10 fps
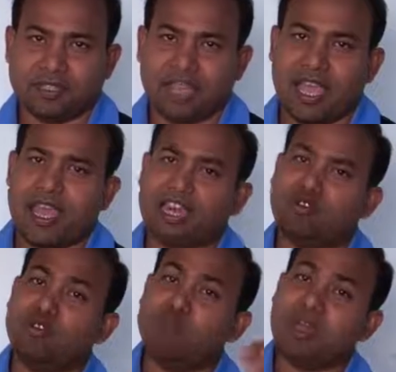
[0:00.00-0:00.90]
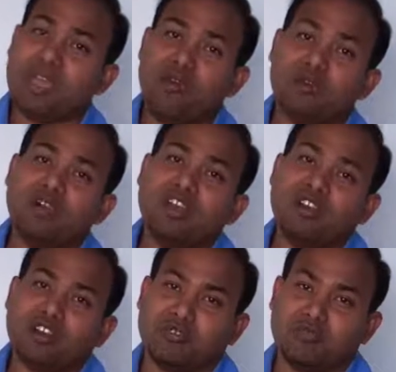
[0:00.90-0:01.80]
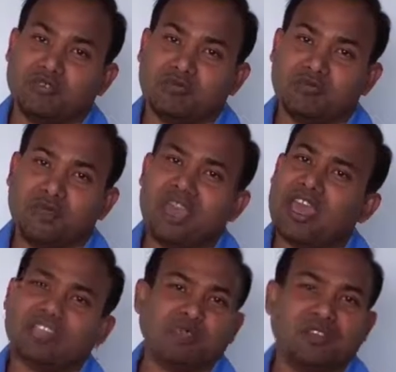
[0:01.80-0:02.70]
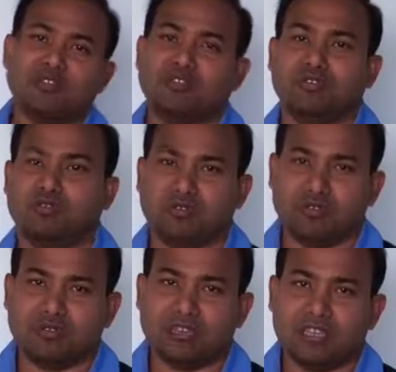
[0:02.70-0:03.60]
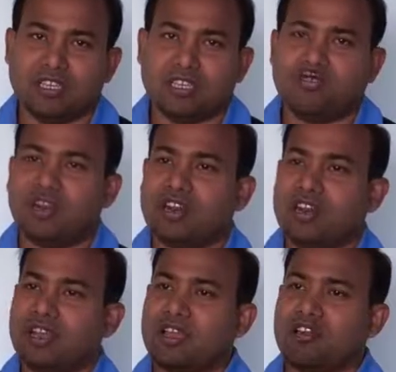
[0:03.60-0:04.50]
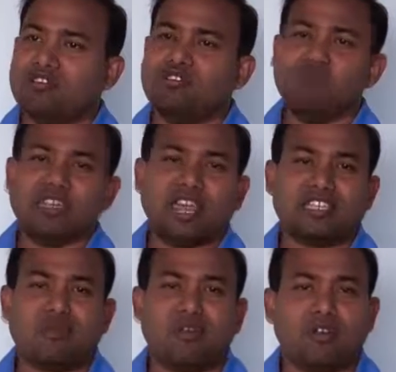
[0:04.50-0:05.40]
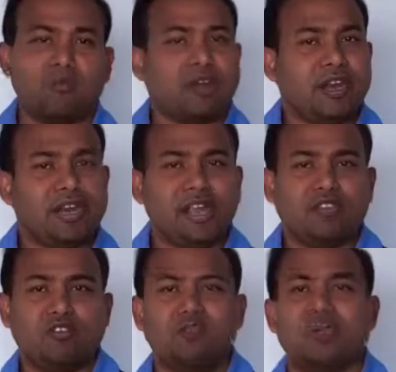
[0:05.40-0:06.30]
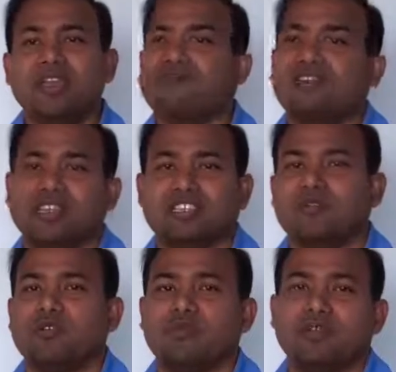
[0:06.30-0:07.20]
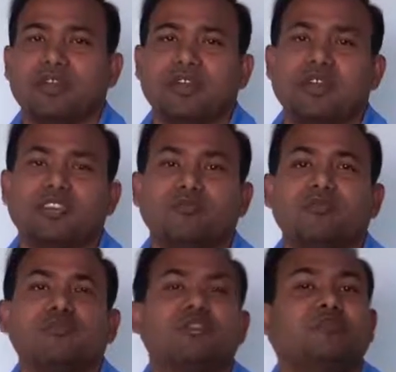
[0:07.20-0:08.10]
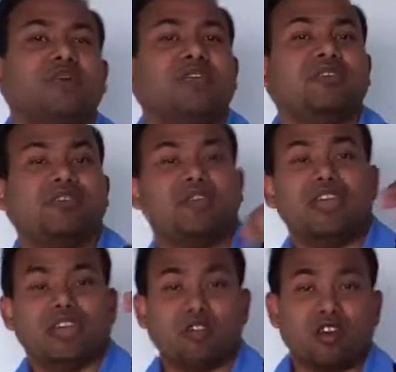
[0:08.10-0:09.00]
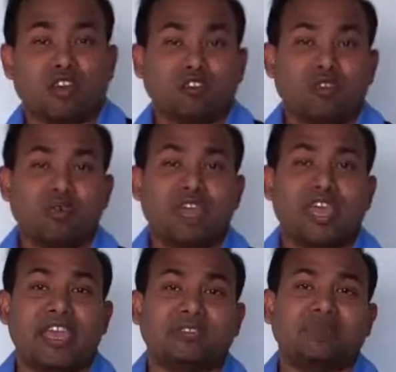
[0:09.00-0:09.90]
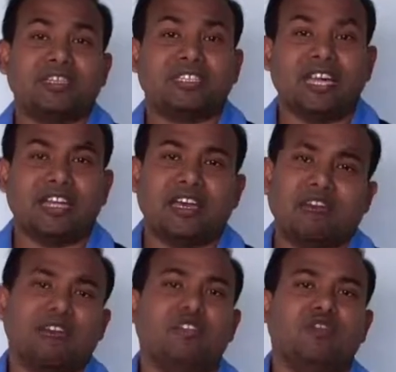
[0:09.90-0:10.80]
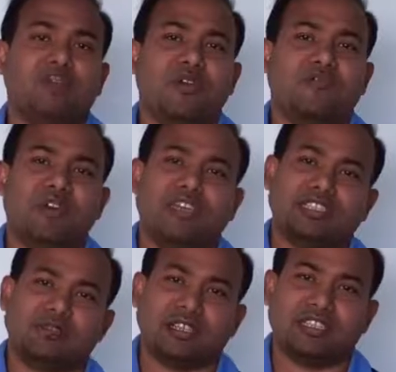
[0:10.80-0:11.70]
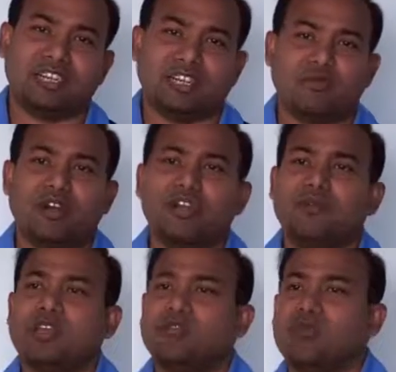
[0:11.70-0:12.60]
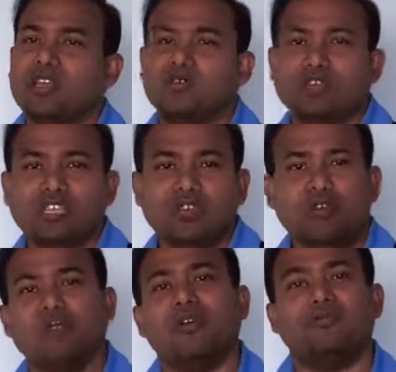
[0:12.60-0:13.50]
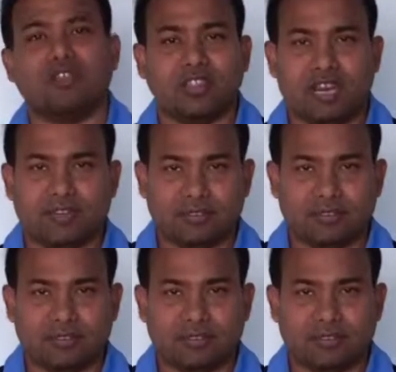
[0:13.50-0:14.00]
and you will pay only on use. Pay as per your use. You are consuming X amount of the data, you will paying for X amount of the data. Suppose you are consuming X plus delta, then you will pay for X plus delta. Whatever you are using, you will pay for that.